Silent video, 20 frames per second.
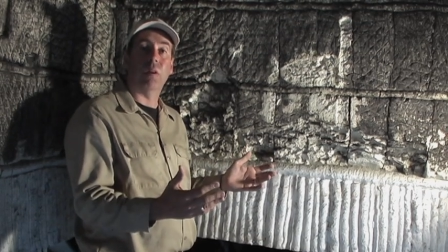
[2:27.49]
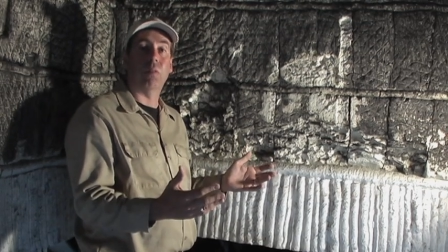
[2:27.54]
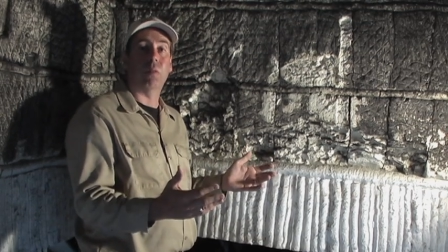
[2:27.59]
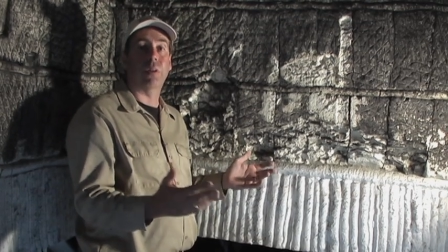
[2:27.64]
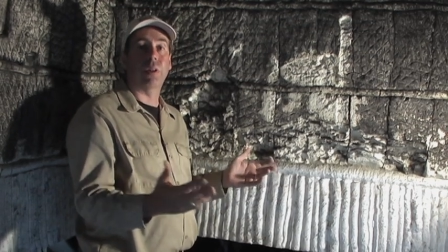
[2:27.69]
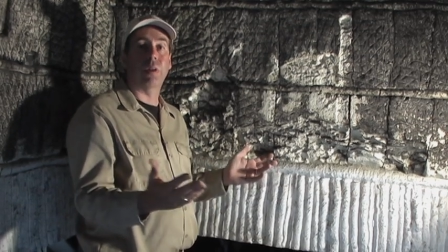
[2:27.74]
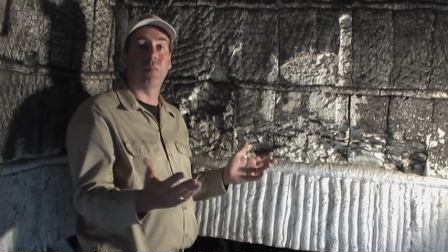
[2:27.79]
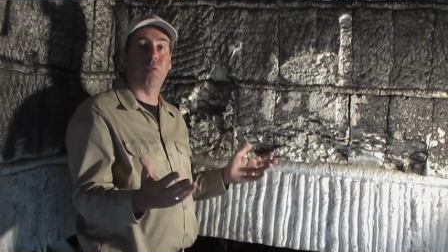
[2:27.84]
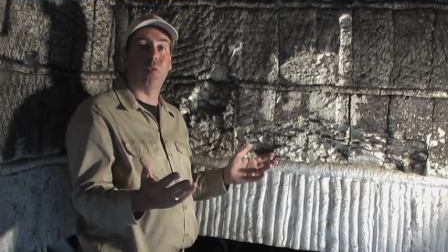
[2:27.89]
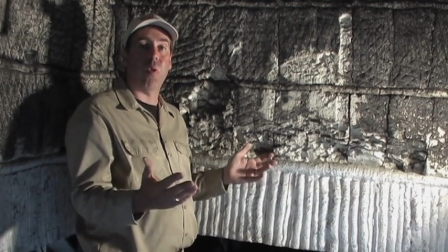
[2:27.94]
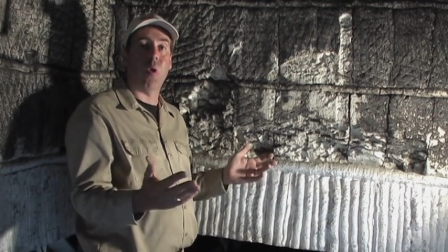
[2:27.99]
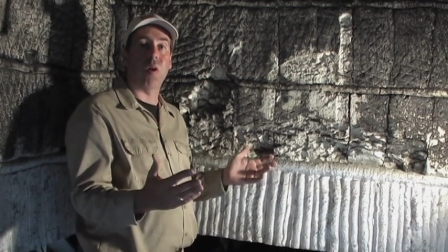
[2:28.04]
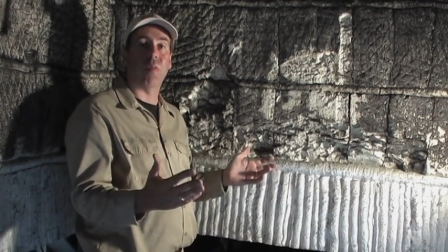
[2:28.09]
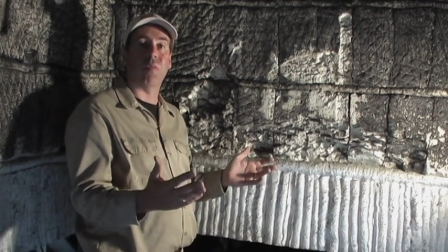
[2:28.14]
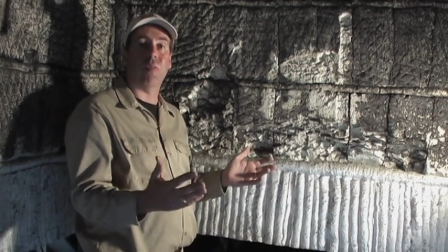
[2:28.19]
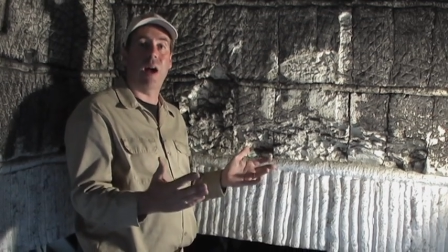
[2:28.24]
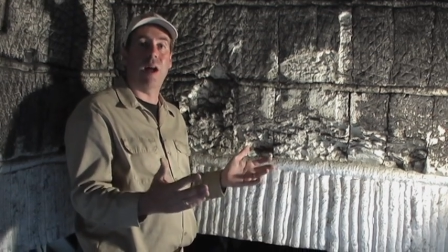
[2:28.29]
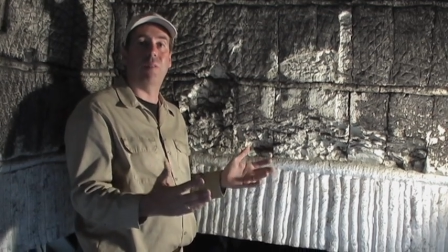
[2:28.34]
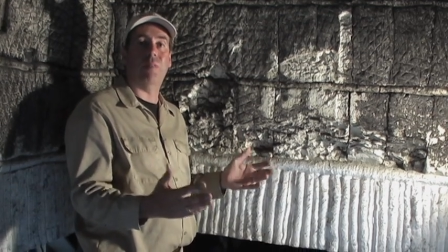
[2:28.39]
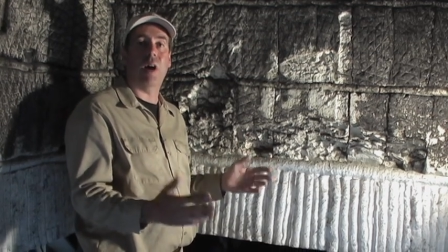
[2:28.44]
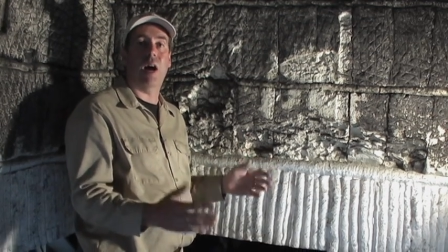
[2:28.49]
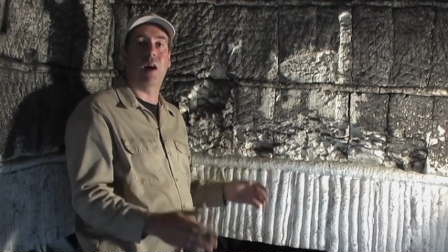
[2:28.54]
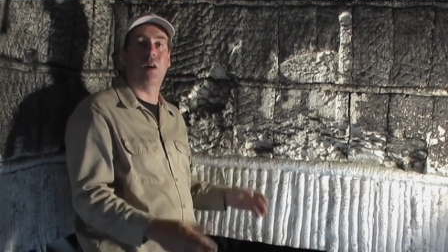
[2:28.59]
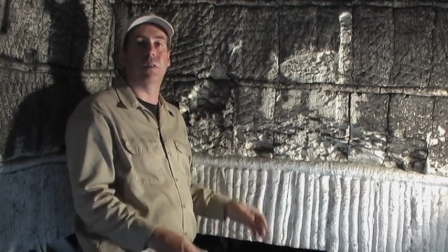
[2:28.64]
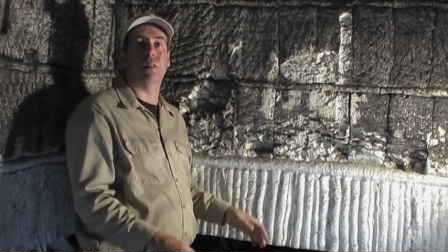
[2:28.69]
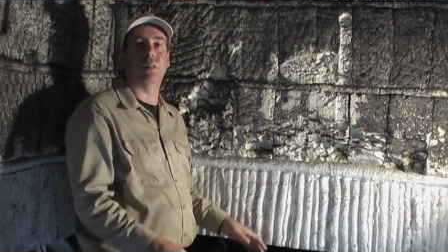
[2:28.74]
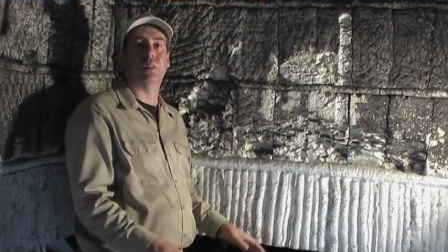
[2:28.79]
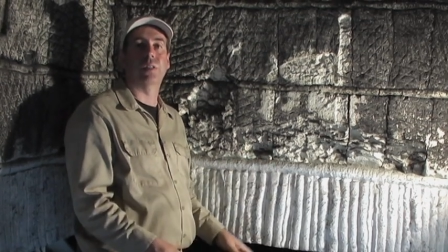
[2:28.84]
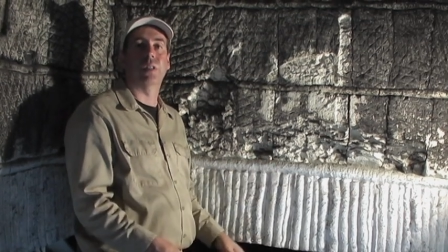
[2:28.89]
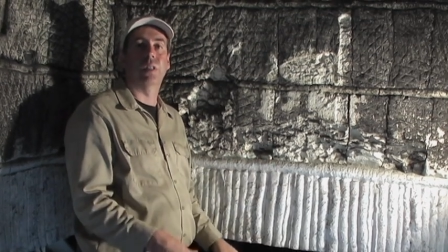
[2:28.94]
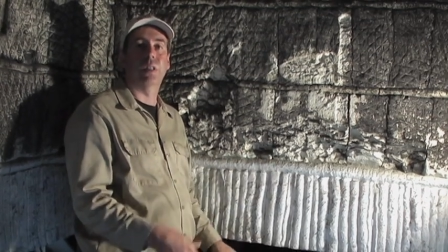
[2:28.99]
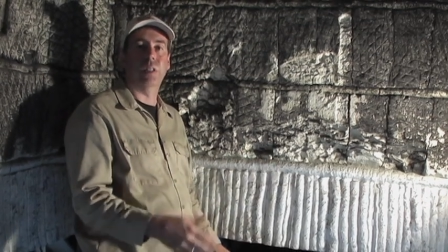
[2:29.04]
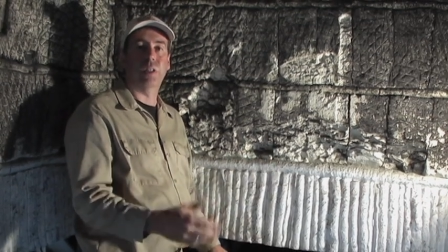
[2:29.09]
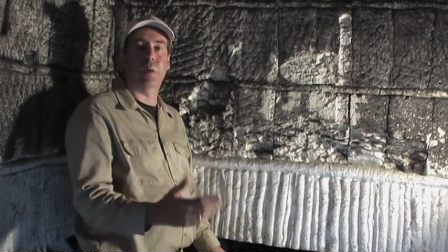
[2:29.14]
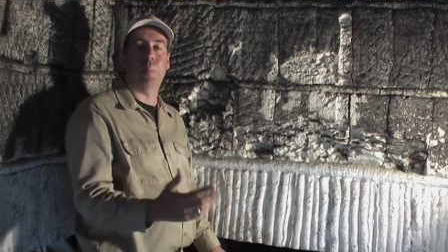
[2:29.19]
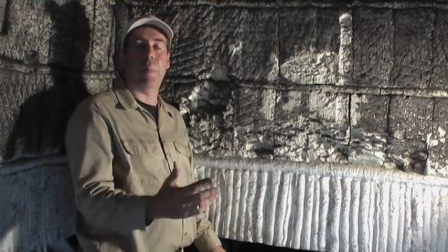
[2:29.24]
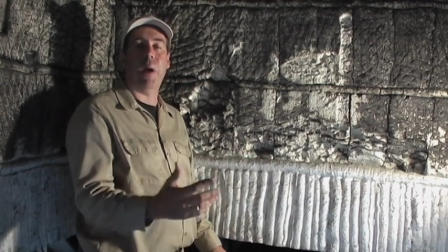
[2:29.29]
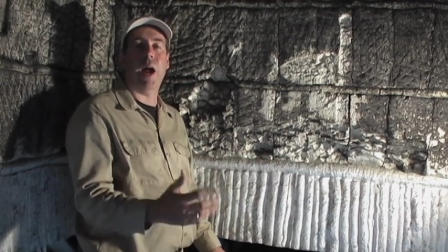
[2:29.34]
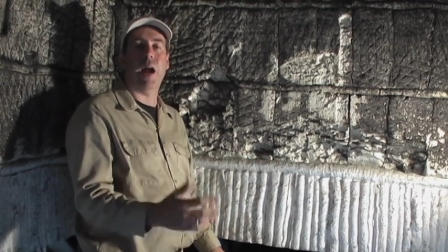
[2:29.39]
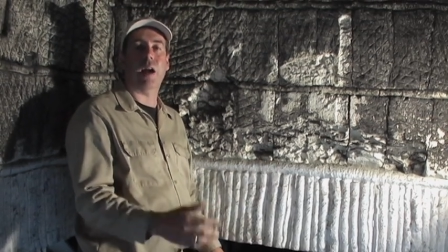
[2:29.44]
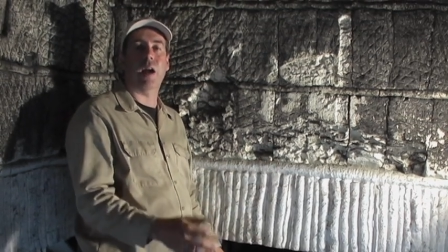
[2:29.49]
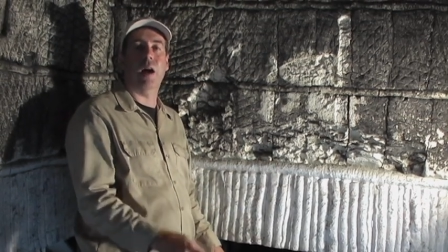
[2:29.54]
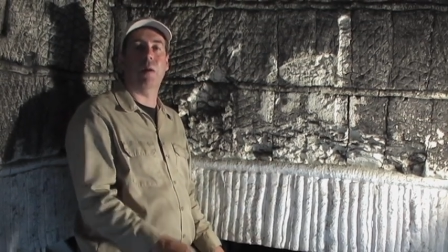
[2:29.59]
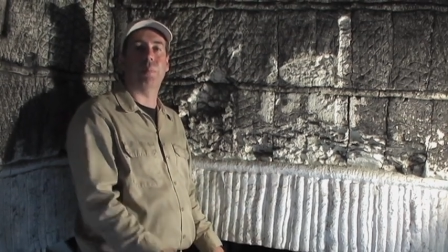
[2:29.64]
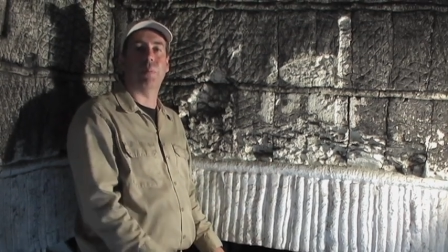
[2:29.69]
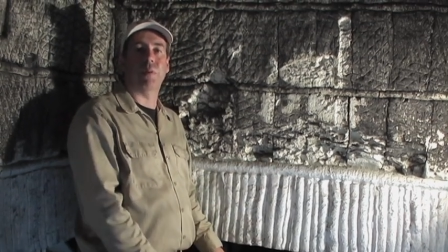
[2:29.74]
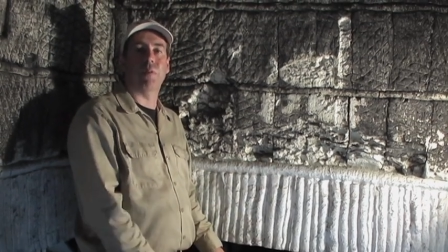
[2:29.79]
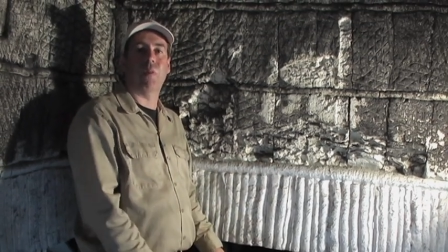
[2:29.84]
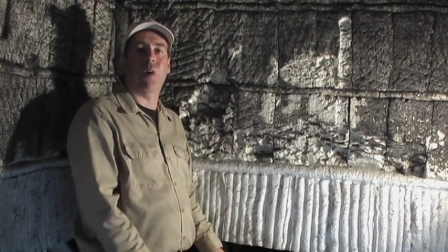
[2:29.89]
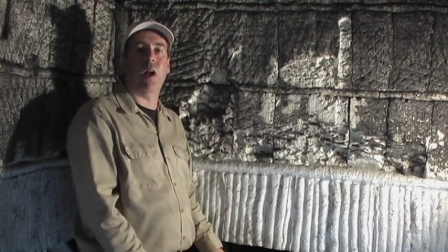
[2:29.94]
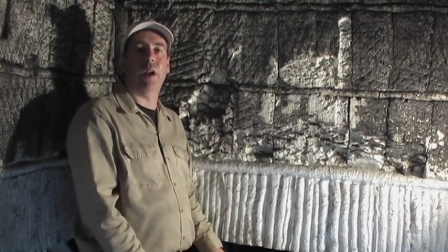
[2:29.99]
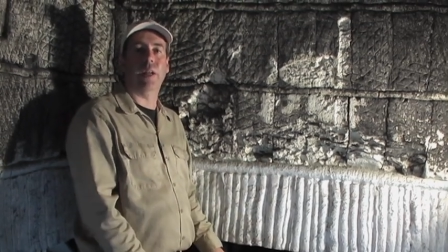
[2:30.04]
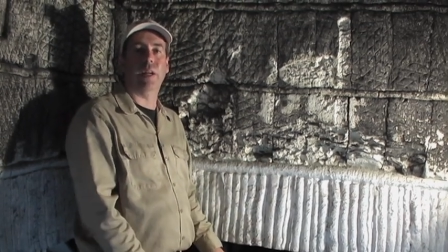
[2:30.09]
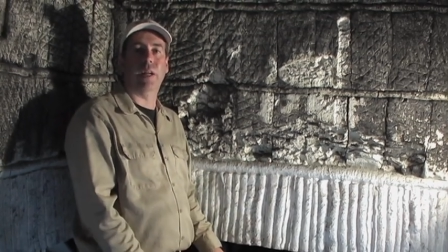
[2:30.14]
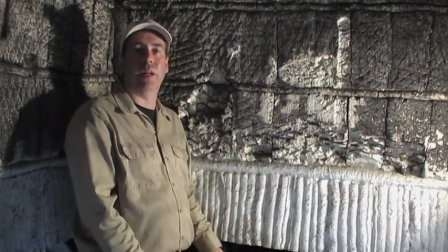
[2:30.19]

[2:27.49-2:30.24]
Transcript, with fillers: within four or five hours, you're back up and running